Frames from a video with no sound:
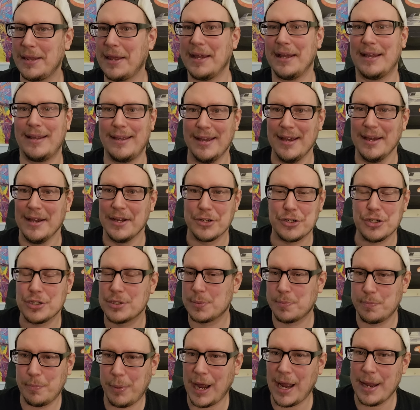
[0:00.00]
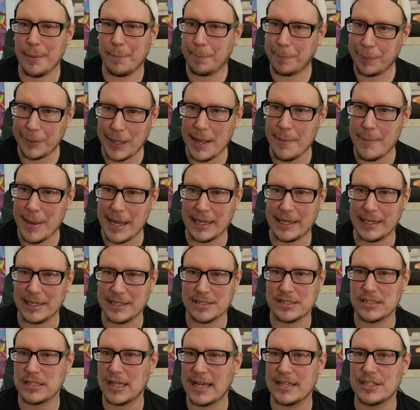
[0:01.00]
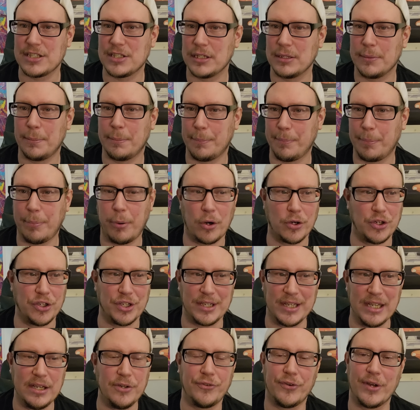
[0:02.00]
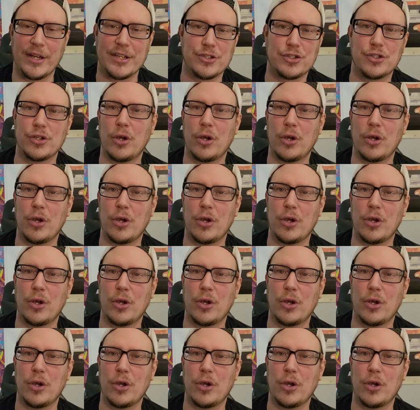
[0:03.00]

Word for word: Like just by playmaking and slicing apart a defense.